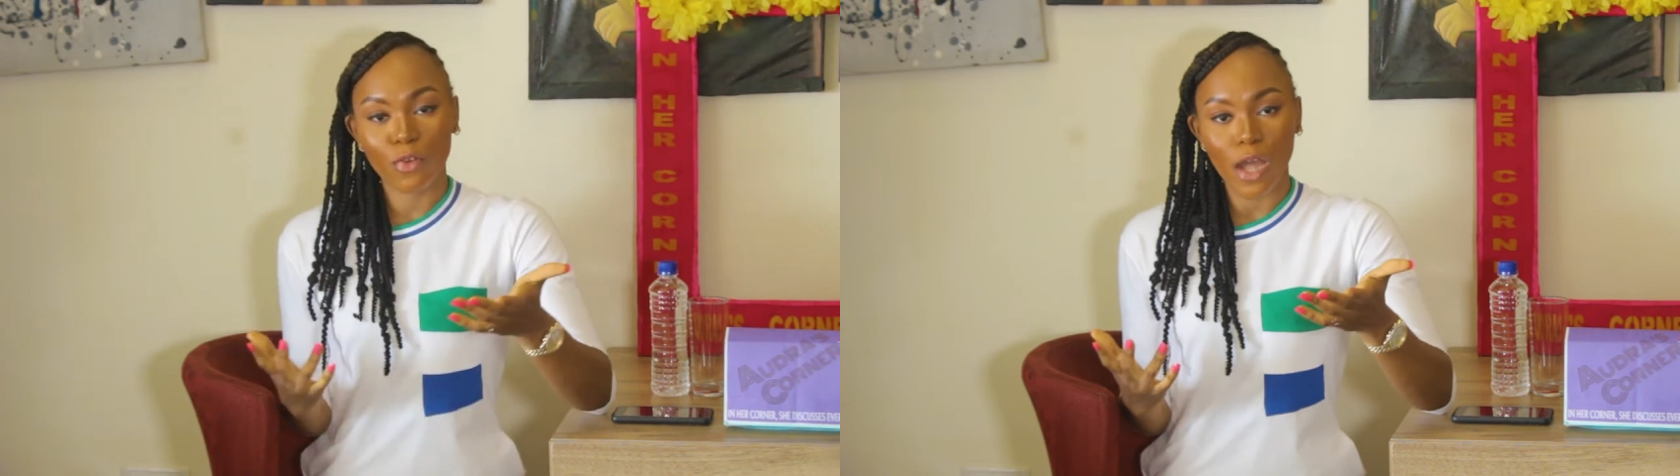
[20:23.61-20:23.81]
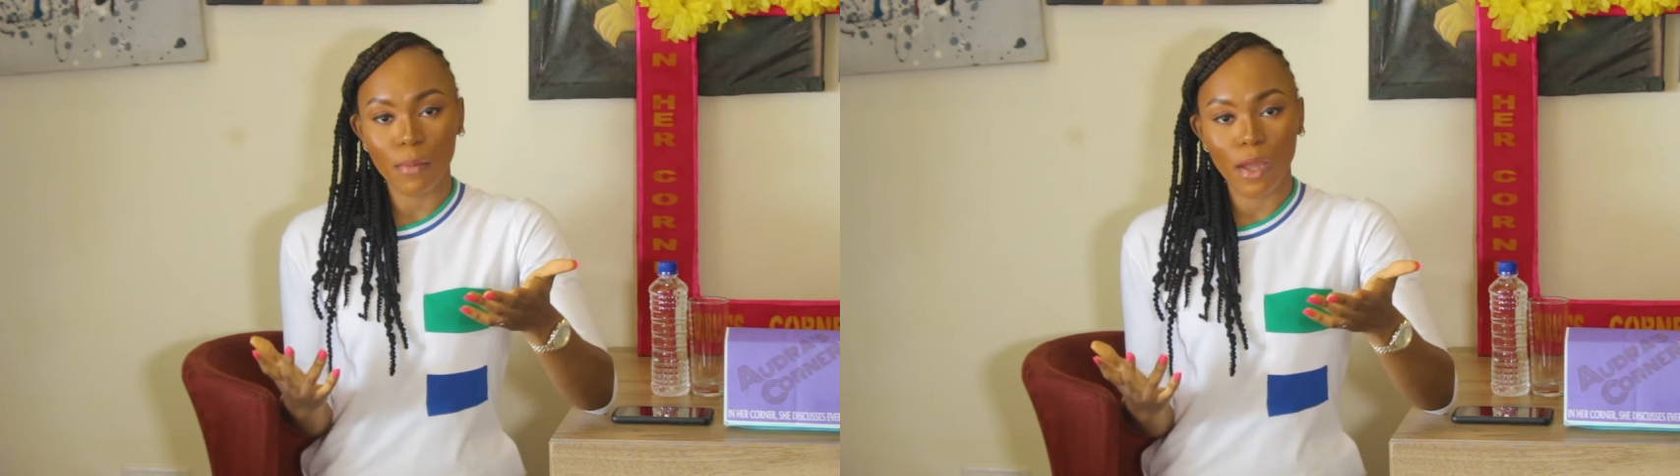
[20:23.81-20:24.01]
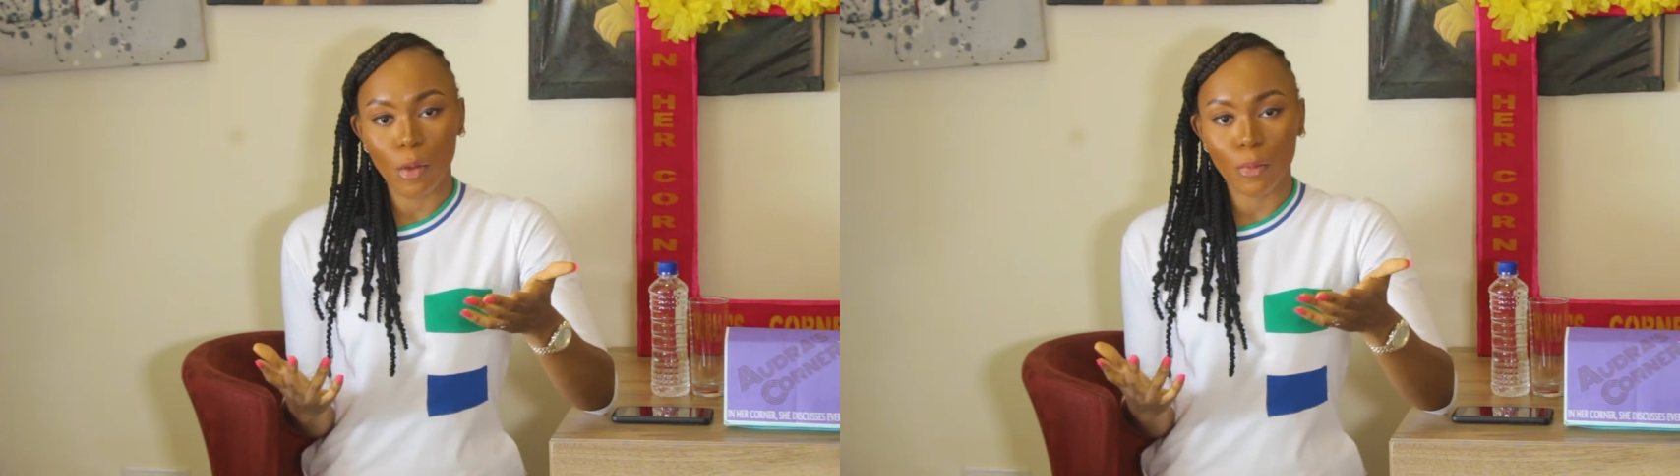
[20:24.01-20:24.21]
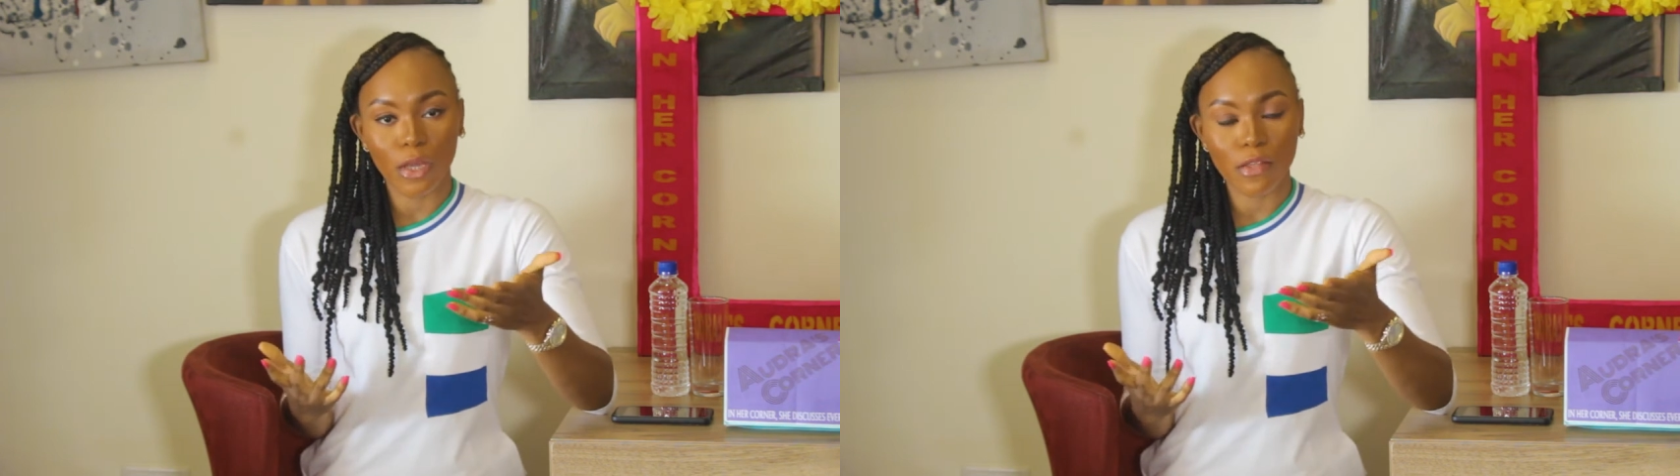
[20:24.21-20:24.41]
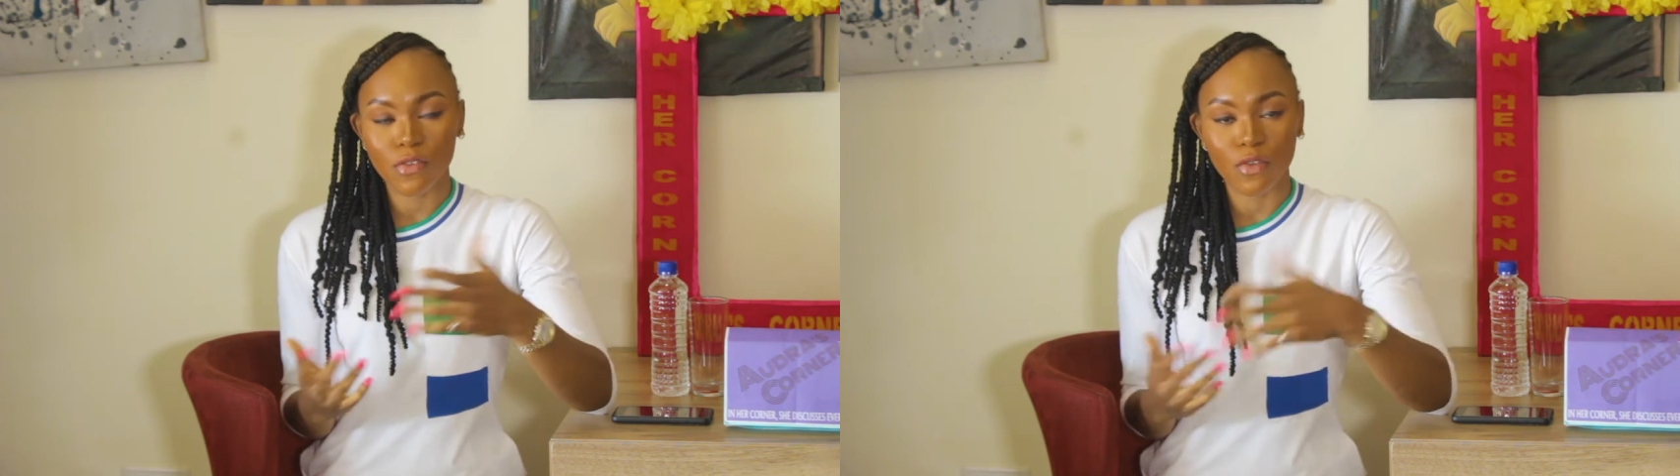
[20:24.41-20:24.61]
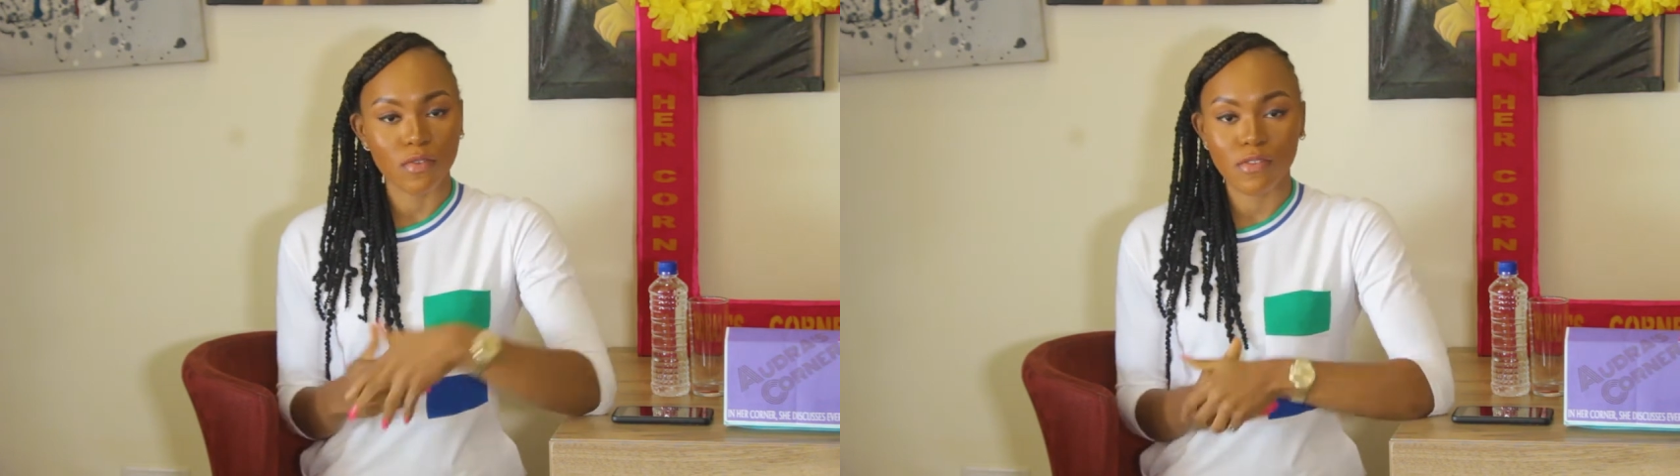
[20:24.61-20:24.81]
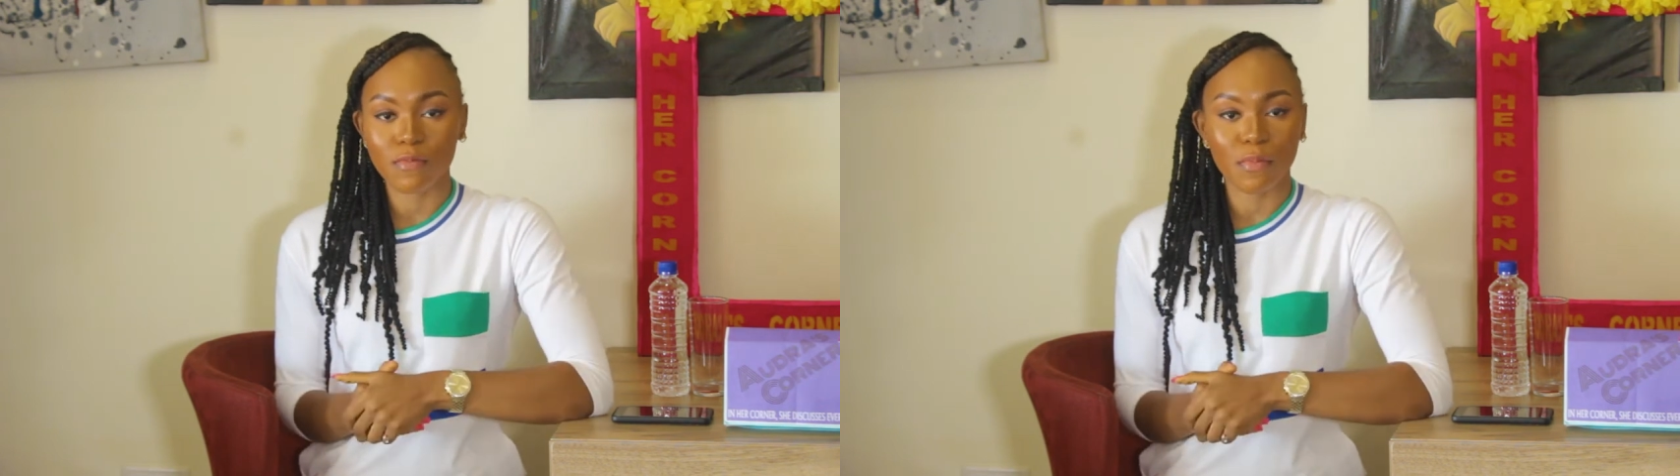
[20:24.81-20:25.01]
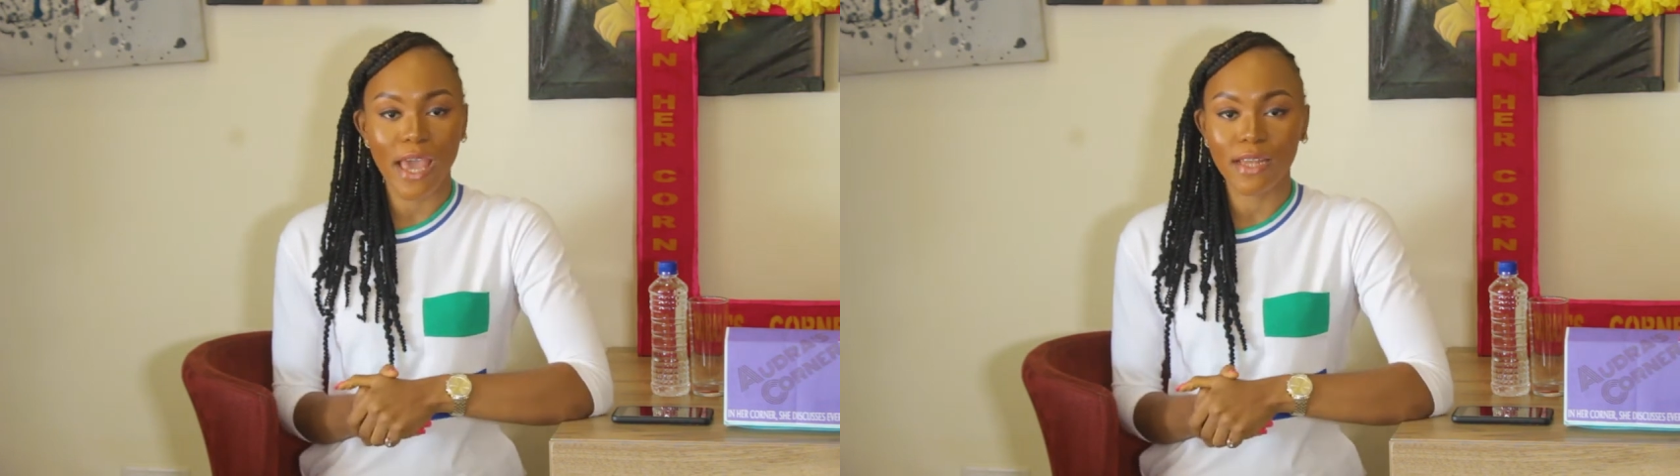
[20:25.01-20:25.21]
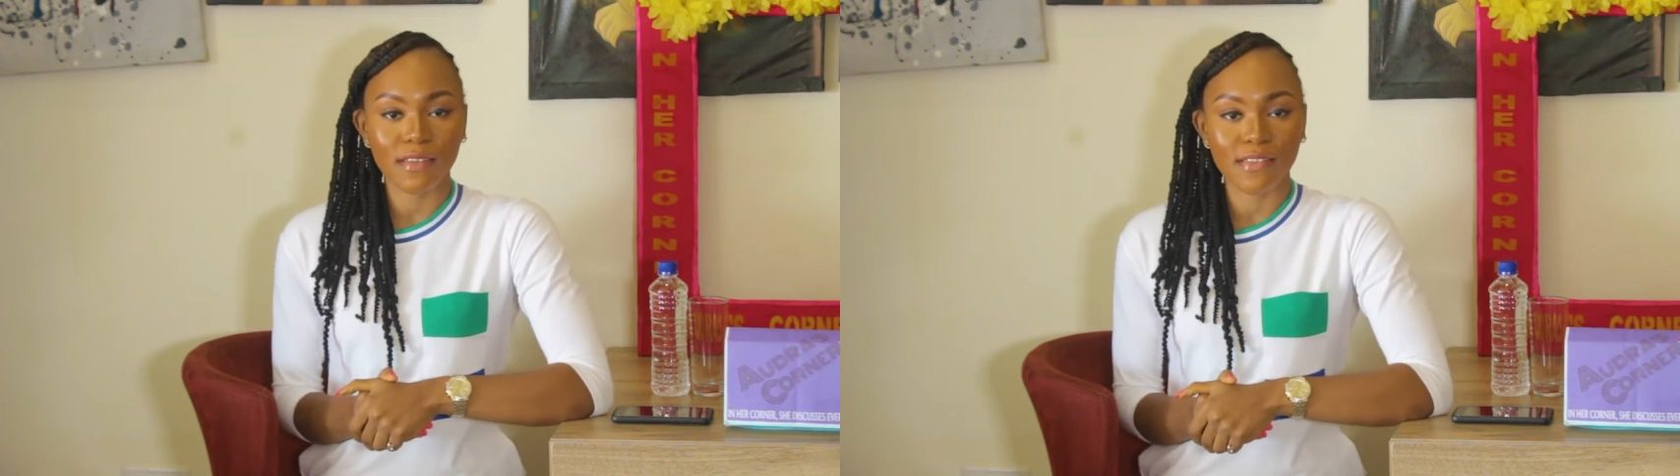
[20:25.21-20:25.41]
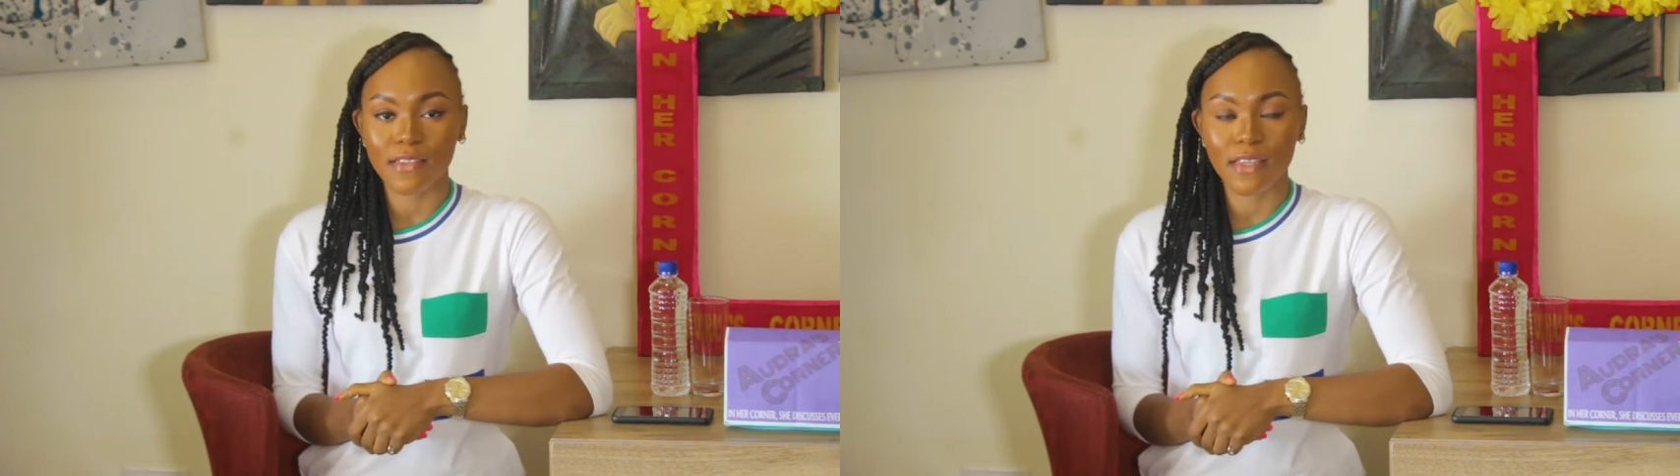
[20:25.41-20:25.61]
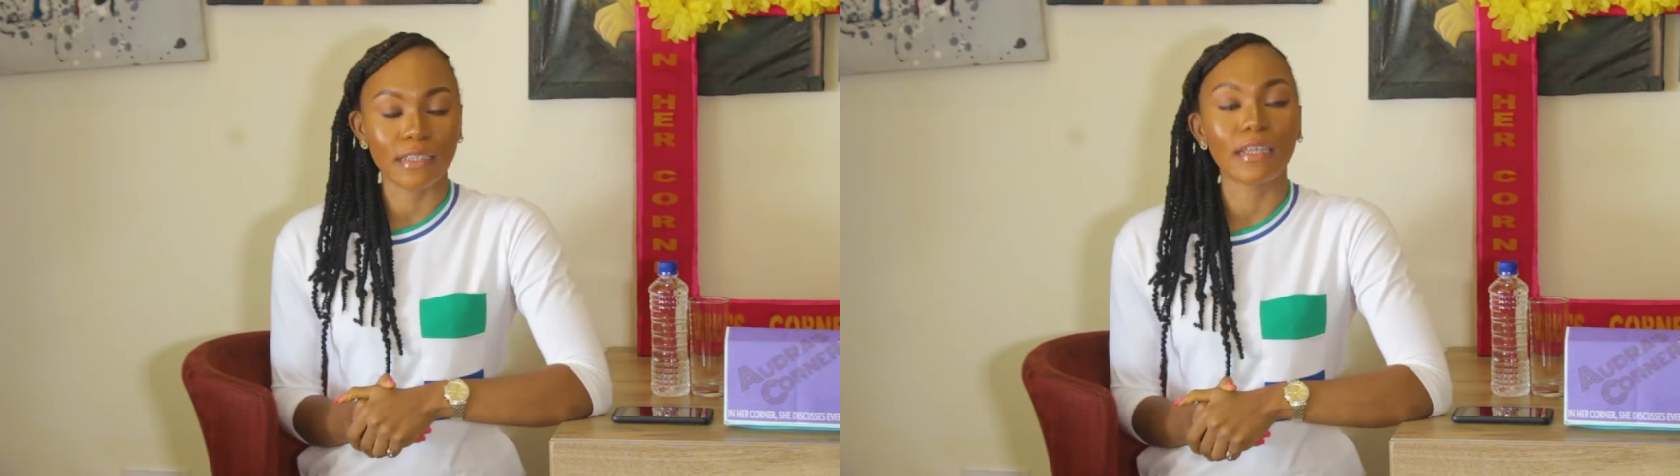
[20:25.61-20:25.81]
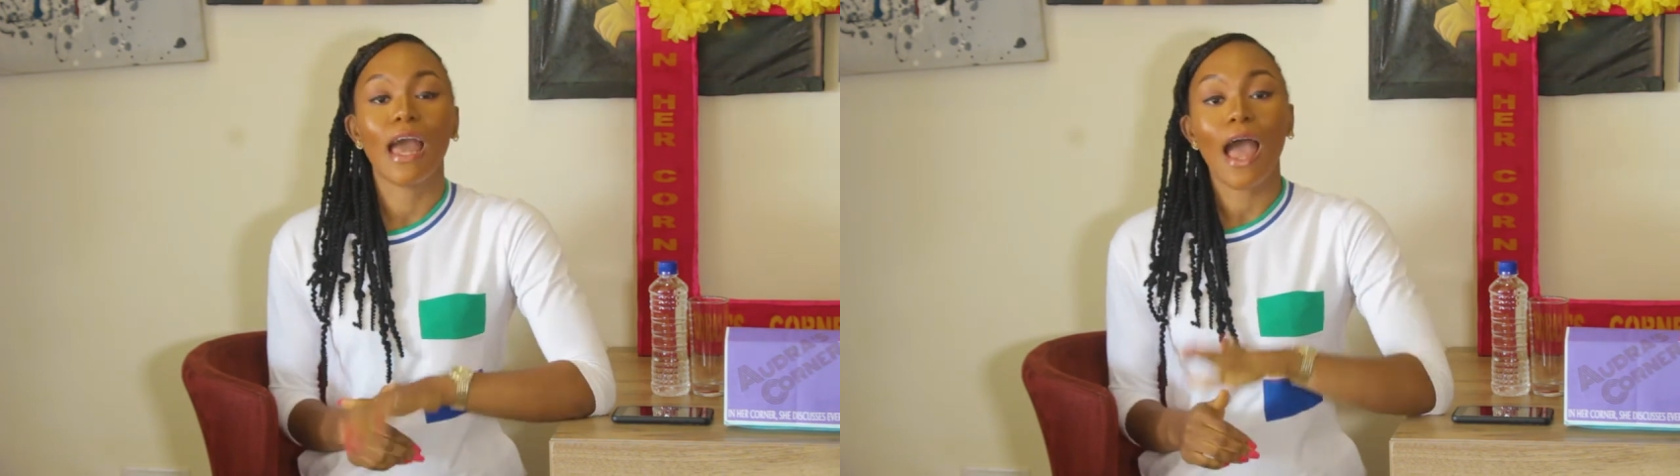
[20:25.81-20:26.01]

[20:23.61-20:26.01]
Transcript: camera operators behind the scene,